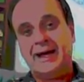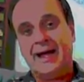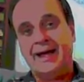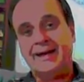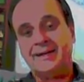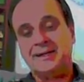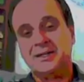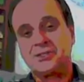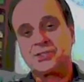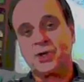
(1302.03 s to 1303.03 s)

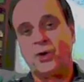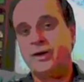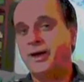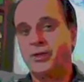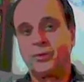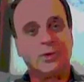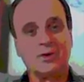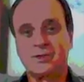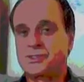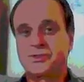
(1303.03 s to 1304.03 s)
And so, in other
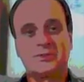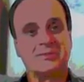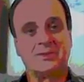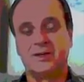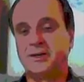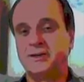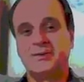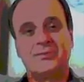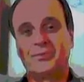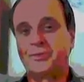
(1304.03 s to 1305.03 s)
words,
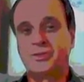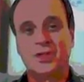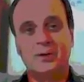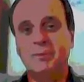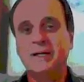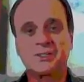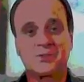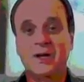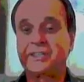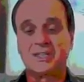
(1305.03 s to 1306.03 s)
the
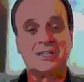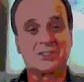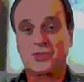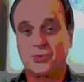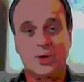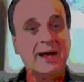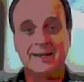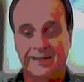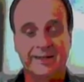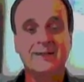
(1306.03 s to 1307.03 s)
administration is
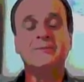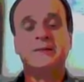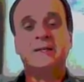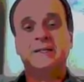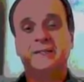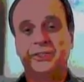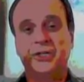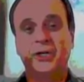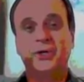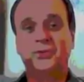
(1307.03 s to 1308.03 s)
threatening
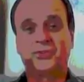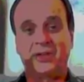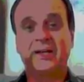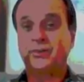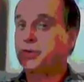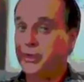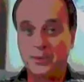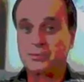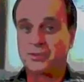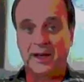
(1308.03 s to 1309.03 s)
to send
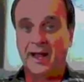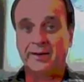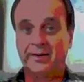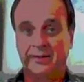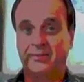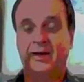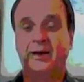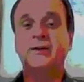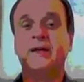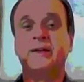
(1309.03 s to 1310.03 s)
troops down in
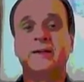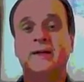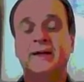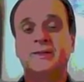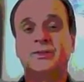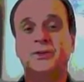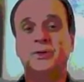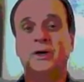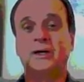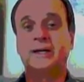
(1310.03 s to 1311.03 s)
there and
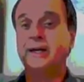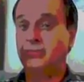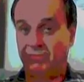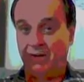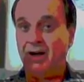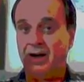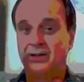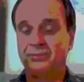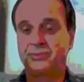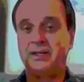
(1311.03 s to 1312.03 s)
to get
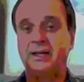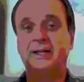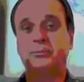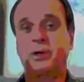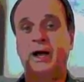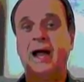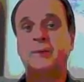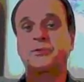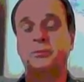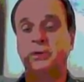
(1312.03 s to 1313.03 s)
involved in
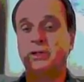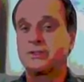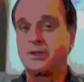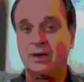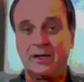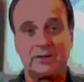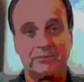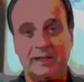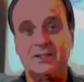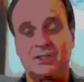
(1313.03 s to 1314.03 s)
perhaps a military
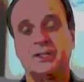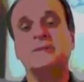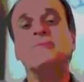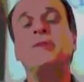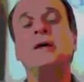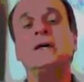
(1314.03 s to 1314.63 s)
intervention